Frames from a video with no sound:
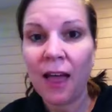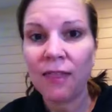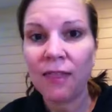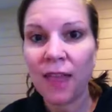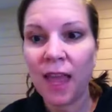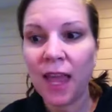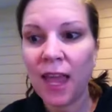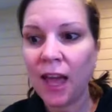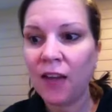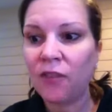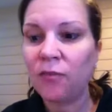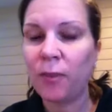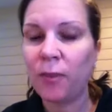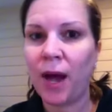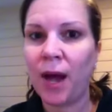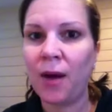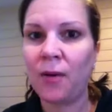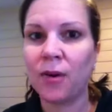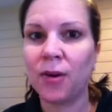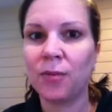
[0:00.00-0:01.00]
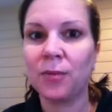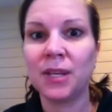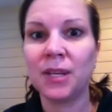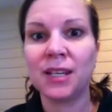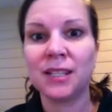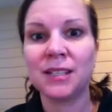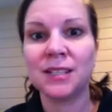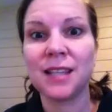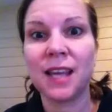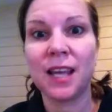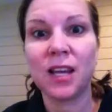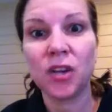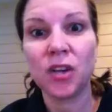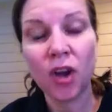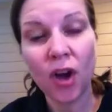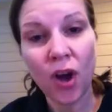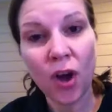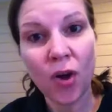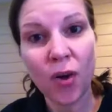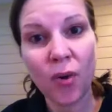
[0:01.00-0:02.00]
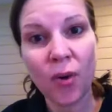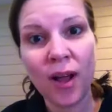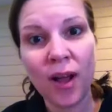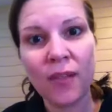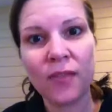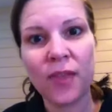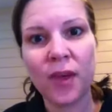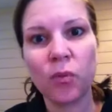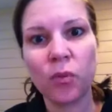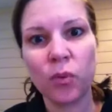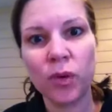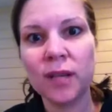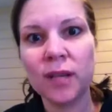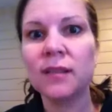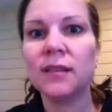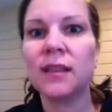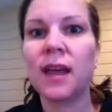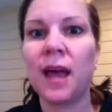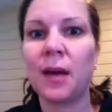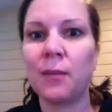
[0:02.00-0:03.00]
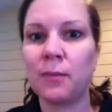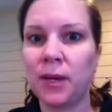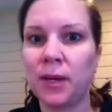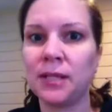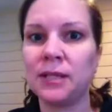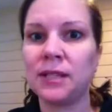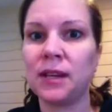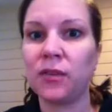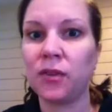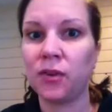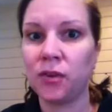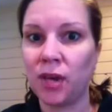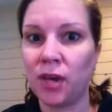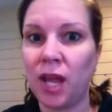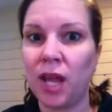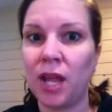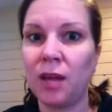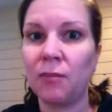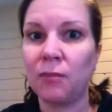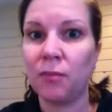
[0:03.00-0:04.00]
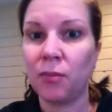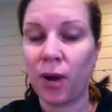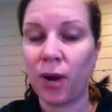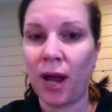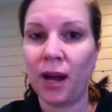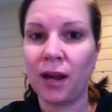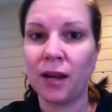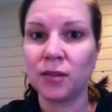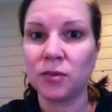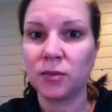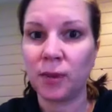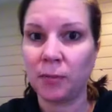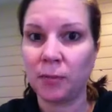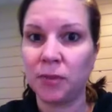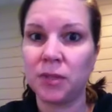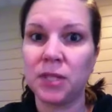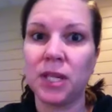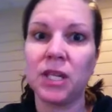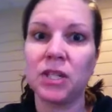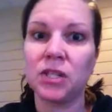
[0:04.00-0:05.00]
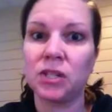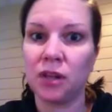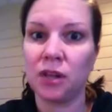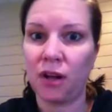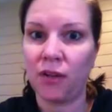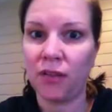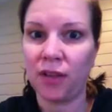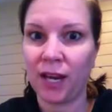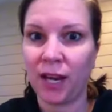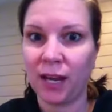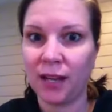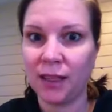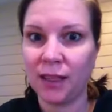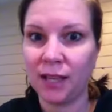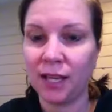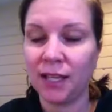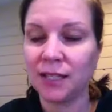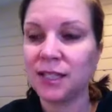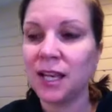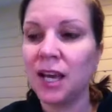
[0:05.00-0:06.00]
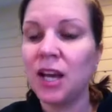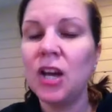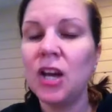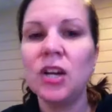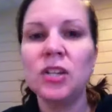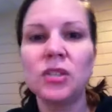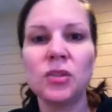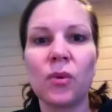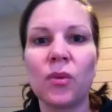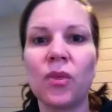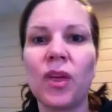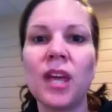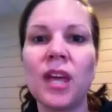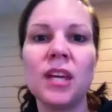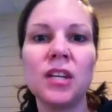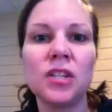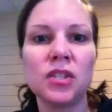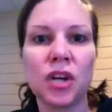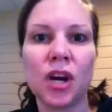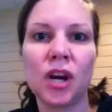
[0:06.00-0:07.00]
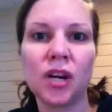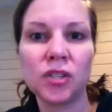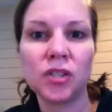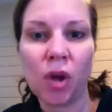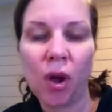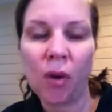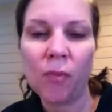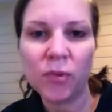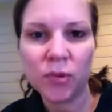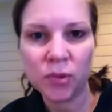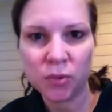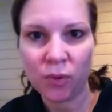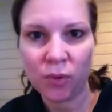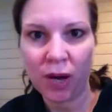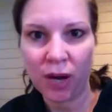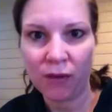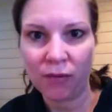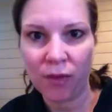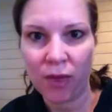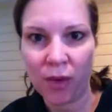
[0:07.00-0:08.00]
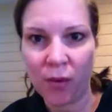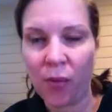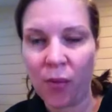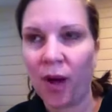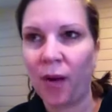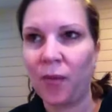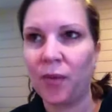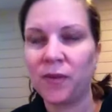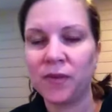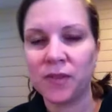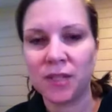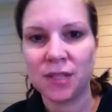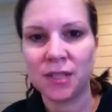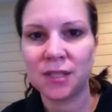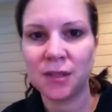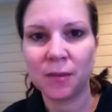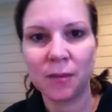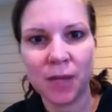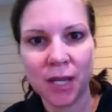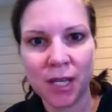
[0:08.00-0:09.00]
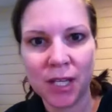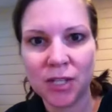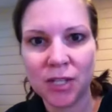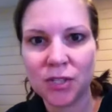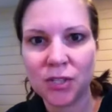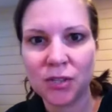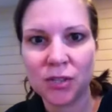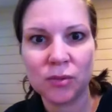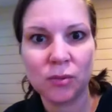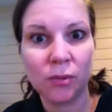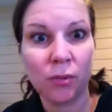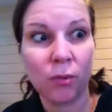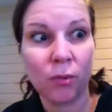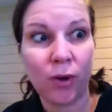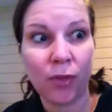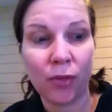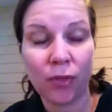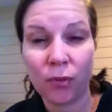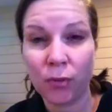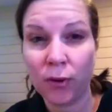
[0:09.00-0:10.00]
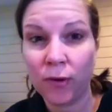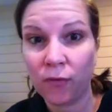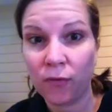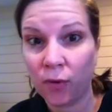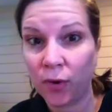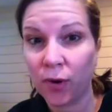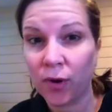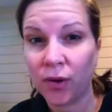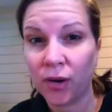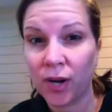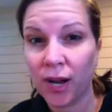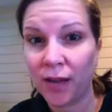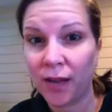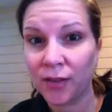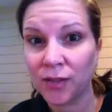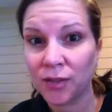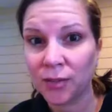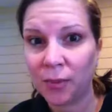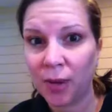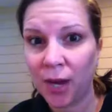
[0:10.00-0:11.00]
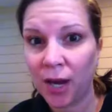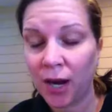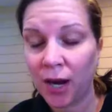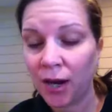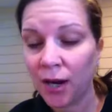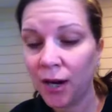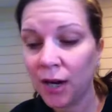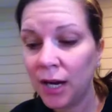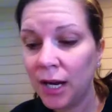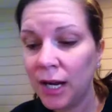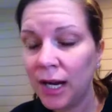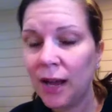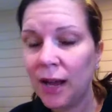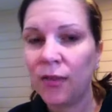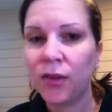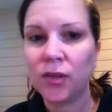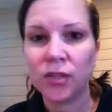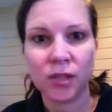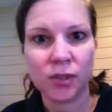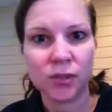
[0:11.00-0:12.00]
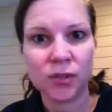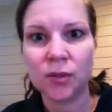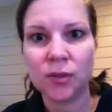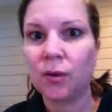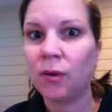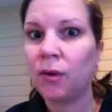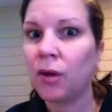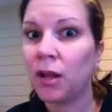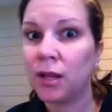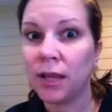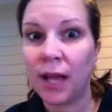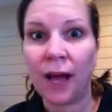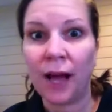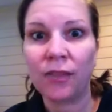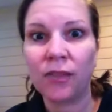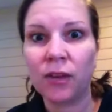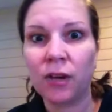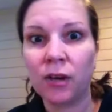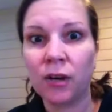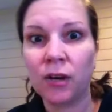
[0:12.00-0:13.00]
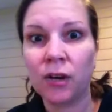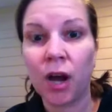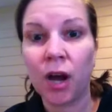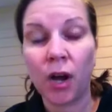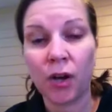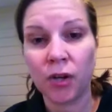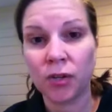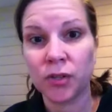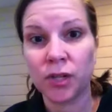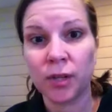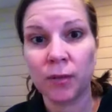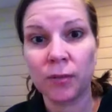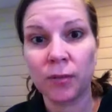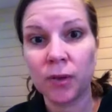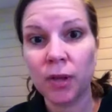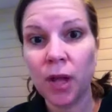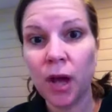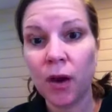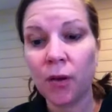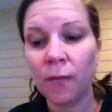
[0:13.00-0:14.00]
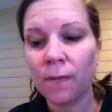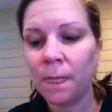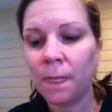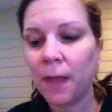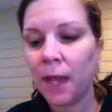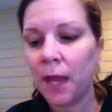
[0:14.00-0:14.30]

They have power because they know they wield that based on their name, product, reputation, all that kind of things. So they can charge almost whatever they want. We've seen some Nike shoes with $300-$400 a pair. There's also a lot that are $100 and below.